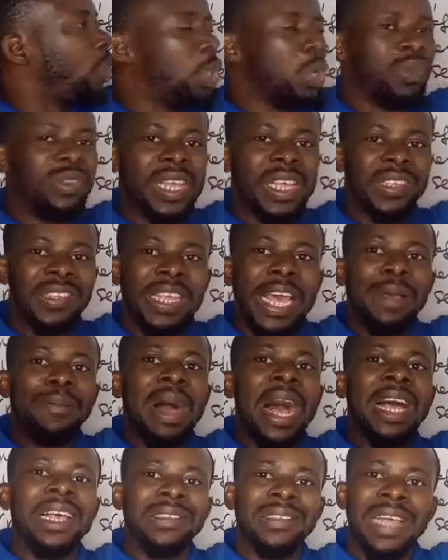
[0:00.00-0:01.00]
the same
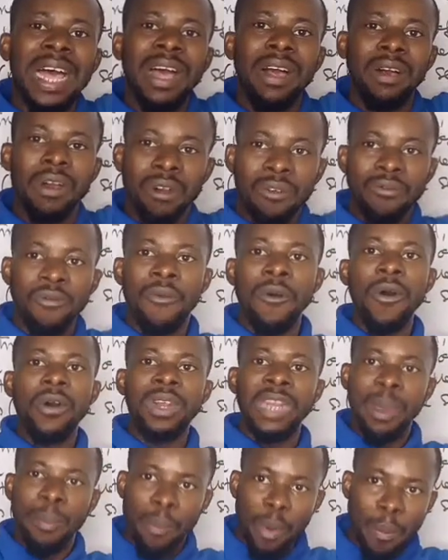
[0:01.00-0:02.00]
answer for the
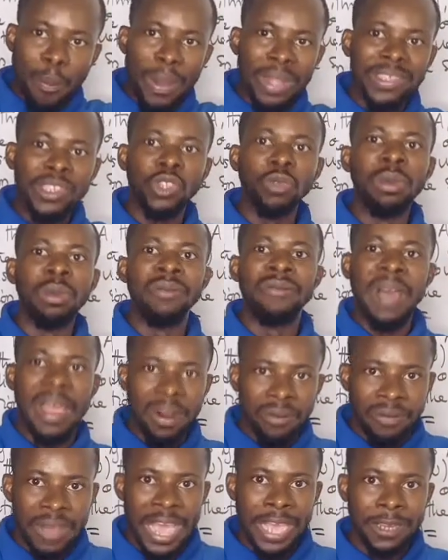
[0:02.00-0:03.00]
property to be verified.